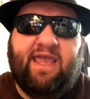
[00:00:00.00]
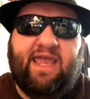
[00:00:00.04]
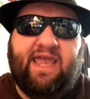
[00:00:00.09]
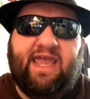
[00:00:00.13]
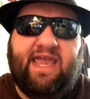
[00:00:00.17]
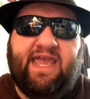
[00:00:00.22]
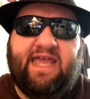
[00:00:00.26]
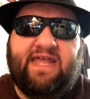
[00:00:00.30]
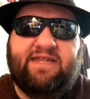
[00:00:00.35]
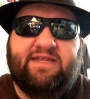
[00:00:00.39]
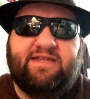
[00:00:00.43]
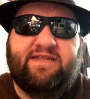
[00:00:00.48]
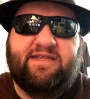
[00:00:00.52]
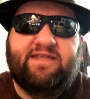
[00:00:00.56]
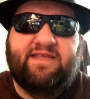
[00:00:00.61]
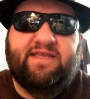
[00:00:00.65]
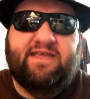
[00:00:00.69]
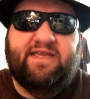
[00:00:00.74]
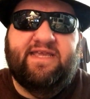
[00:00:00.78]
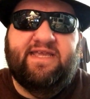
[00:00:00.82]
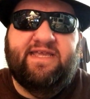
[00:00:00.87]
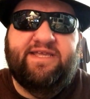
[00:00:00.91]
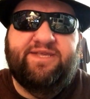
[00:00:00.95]
and
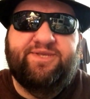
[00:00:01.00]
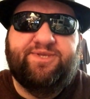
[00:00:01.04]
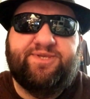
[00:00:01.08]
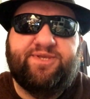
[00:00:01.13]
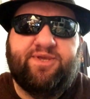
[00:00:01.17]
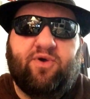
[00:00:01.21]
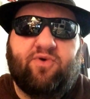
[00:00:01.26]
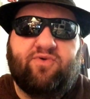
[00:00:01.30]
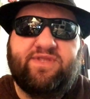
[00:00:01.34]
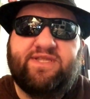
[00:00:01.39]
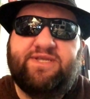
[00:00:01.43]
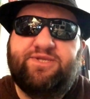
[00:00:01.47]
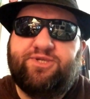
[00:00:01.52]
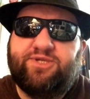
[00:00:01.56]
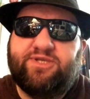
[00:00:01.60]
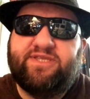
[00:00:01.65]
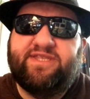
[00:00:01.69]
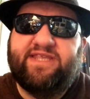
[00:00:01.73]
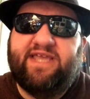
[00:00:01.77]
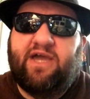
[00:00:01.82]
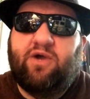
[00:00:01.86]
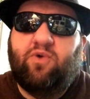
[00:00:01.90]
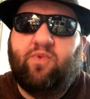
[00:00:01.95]
he's only
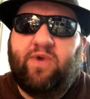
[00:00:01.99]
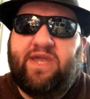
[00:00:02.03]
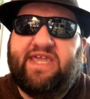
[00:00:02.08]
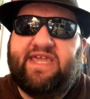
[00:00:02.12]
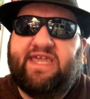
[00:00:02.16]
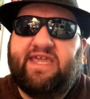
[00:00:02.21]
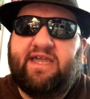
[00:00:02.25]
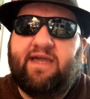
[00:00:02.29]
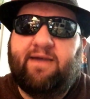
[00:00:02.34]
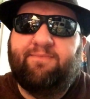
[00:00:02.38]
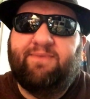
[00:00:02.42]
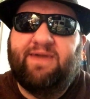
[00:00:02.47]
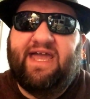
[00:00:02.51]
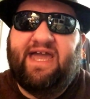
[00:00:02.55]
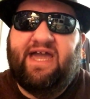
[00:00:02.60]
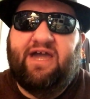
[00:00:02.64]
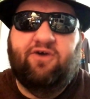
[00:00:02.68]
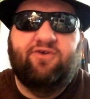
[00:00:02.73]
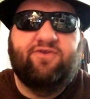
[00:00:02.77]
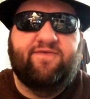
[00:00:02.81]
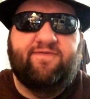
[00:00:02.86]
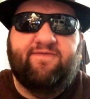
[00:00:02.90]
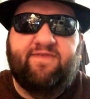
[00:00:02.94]
just now waking up
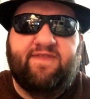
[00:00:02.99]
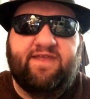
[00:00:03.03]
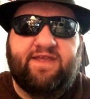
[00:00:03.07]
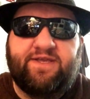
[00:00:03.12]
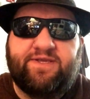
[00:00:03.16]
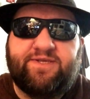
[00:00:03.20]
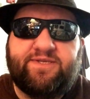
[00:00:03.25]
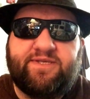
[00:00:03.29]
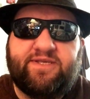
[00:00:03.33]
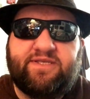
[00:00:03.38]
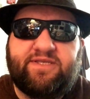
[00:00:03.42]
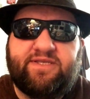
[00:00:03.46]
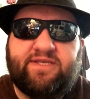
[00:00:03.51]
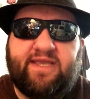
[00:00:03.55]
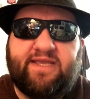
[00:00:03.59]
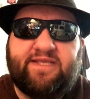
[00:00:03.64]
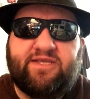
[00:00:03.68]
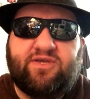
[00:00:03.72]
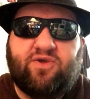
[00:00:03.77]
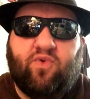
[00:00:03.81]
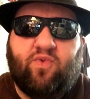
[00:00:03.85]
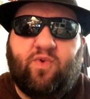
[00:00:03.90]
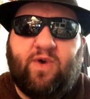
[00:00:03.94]
out of this.
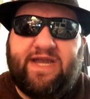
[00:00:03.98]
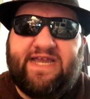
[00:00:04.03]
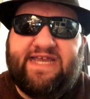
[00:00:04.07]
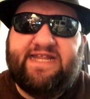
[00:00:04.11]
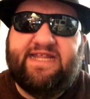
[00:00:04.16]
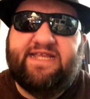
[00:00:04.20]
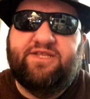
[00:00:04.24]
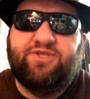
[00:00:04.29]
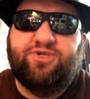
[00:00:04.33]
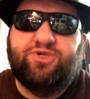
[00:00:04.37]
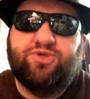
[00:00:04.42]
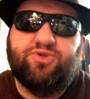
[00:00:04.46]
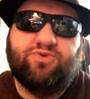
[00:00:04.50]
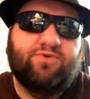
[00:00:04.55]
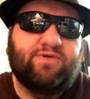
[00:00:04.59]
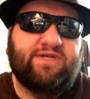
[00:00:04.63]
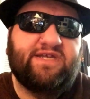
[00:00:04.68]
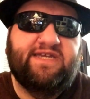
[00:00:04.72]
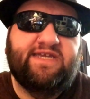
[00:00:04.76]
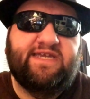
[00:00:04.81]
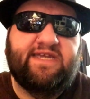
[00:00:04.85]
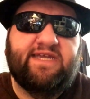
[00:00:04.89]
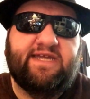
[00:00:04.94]
It's quite
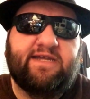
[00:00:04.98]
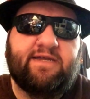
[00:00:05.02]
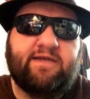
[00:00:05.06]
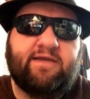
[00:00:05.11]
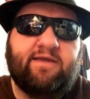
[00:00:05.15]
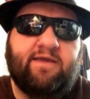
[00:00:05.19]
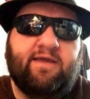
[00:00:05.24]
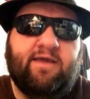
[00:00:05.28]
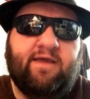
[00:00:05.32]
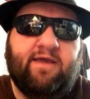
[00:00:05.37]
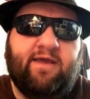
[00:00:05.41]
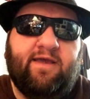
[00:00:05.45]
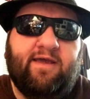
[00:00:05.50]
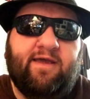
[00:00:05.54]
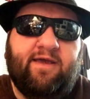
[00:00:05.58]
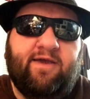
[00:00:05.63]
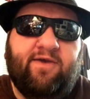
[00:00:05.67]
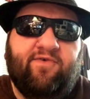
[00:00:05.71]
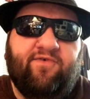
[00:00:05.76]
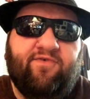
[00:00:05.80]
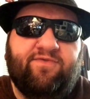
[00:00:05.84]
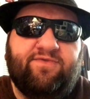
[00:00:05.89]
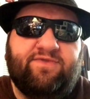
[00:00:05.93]
intriguing
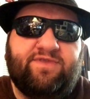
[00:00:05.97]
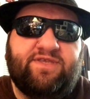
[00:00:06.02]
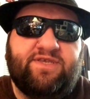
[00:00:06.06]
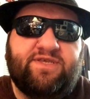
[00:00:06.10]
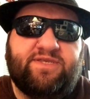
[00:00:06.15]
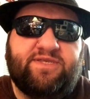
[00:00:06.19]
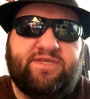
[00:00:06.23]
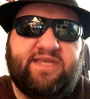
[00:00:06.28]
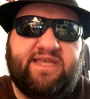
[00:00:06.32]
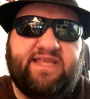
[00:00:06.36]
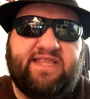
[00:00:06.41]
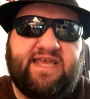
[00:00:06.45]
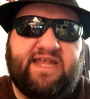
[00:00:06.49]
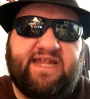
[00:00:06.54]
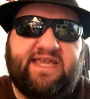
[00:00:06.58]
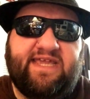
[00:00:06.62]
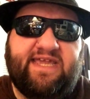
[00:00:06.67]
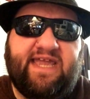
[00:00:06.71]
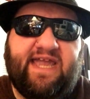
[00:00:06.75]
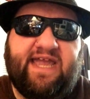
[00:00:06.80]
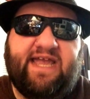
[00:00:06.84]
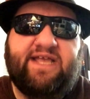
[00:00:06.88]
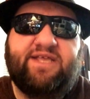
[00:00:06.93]
to see that
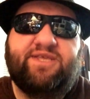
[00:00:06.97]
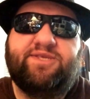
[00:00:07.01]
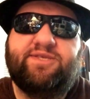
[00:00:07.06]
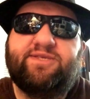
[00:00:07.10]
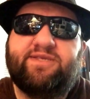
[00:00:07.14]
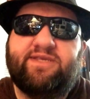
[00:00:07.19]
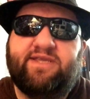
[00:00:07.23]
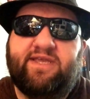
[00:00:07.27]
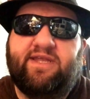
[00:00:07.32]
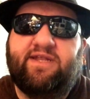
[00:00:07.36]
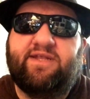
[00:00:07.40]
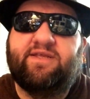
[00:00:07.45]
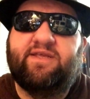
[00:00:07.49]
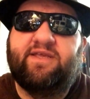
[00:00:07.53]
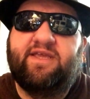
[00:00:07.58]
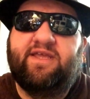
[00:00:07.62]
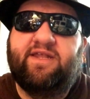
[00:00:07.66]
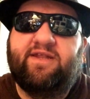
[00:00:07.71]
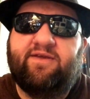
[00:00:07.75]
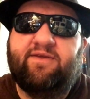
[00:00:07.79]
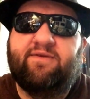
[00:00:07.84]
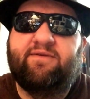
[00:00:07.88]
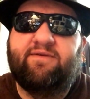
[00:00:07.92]
he has, in
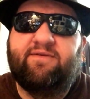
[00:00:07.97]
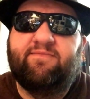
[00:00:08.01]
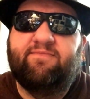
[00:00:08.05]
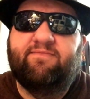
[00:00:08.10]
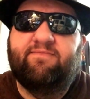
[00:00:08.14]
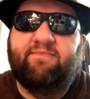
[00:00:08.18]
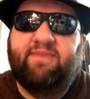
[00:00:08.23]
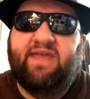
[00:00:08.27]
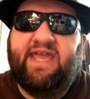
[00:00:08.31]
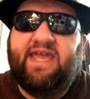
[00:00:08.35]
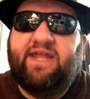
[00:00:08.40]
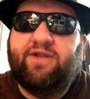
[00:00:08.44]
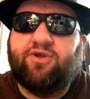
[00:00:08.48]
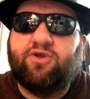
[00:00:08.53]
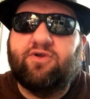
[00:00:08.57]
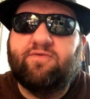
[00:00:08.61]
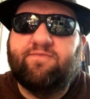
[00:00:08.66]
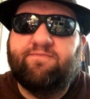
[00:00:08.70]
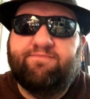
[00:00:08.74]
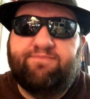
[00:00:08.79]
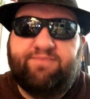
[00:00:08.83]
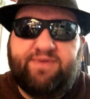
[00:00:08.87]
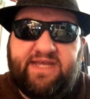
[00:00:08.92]
a manner,
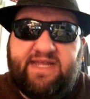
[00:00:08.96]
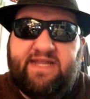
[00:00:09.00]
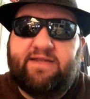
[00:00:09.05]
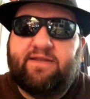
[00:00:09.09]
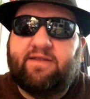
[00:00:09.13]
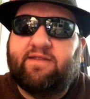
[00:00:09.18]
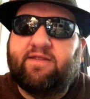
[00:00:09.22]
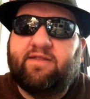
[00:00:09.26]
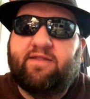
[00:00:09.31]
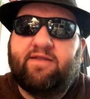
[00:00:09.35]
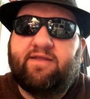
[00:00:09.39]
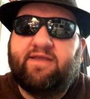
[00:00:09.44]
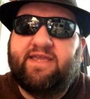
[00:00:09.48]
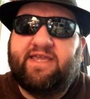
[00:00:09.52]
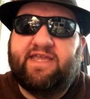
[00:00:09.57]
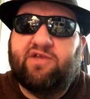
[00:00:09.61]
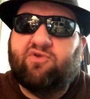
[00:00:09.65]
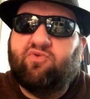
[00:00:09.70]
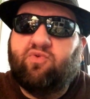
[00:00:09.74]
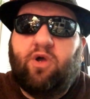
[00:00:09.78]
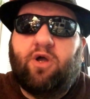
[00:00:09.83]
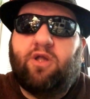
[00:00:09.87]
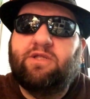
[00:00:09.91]
been
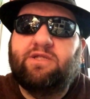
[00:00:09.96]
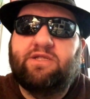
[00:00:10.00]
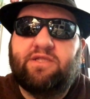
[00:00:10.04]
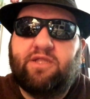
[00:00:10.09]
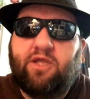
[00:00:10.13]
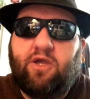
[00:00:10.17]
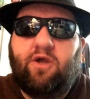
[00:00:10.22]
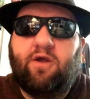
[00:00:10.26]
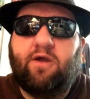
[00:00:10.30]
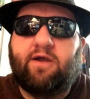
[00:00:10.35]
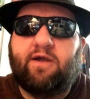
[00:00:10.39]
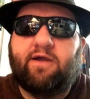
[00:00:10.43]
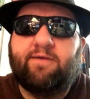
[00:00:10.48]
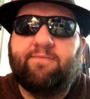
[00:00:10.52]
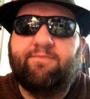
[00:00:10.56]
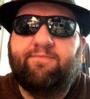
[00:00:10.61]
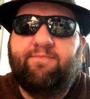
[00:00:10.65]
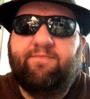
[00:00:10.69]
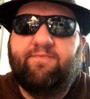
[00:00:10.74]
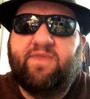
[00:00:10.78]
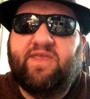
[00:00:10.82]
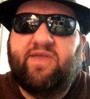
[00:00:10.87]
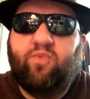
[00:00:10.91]
here all along.
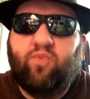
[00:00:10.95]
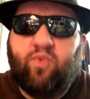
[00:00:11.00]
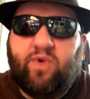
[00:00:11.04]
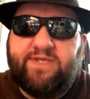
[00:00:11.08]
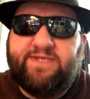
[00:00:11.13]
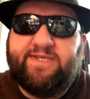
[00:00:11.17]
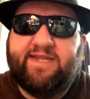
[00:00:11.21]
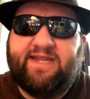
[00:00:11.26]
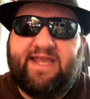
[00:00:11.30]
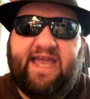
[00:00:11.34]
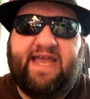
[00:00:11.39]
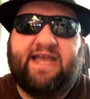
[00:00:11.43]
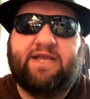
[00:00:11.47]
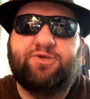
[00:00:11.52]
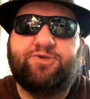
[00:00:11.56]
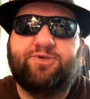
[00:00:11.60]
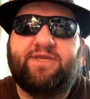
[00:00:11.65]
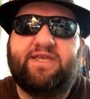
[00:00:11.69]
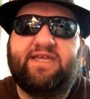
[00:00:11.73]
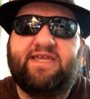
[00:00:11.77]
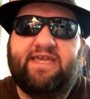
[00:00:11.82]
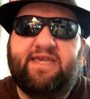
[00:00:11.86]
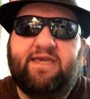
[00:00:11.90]
He wasn't
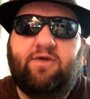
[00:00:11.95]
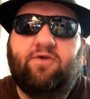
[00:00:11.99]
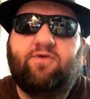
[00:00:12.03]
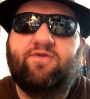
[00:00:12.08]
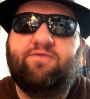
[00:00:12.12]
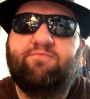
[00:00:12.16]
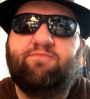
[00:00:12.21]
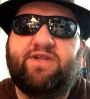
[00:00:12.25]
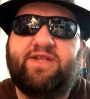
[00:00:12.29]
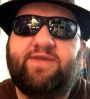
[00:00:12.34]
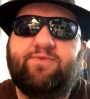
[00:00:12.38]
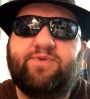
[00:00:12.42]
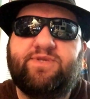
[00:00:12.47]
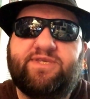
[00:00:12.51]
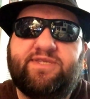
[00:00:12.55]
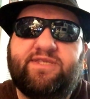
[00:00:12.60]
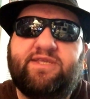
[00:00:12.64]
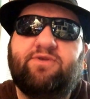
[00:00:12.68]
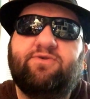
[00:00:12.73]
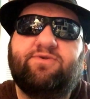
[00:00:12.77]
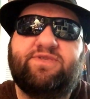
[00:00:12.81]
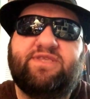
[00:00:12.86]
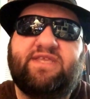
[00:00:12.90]
actually killed, but he was
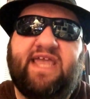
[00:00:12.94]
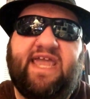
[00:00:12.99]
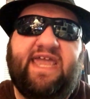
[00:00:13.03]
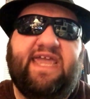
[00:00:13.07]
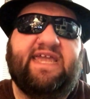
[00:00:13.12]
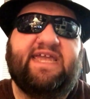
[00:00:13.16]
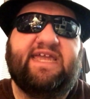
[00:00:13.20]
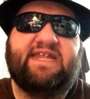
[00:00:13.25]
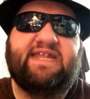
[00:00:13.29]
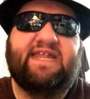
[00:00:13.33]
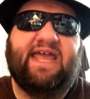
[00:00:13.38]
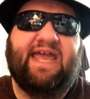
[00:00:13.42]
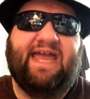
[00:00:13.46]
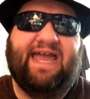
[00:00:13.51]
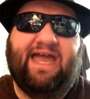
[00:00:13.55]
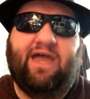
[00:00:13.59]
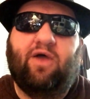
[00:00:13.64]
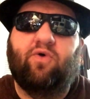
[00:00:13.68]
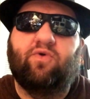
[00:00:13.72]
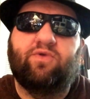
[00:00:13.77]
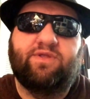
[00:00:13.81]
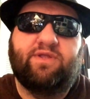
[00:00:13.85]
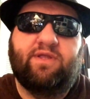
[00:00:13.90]
still taken
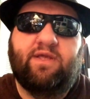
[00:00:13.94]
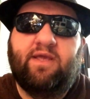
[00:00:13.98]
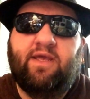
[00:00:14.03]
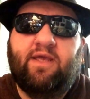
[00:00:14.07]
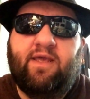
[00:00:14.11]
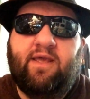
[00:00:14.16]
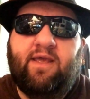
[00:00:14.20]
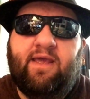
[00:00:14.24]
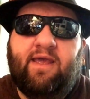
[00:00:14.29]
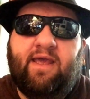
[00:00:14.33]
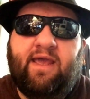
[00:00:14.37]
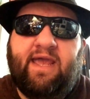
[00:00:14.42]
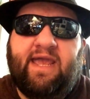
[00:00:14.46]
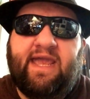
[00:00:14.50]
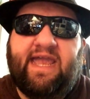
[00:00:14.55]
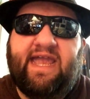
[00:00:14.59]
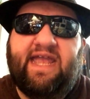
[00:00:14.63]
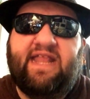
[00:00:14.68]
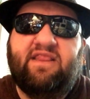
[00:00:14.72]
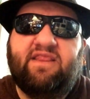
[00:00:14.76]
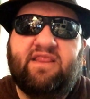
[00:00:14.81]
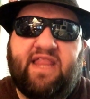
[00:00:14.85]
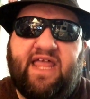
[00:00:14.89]
out,
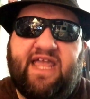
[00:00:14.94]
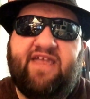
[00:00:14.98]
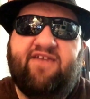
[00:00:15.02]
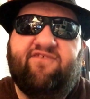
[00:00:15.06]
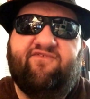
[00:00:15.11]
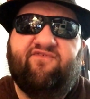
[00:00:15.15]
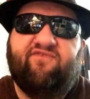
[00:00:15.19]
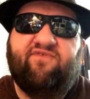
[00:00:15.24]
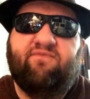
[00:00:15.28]
and life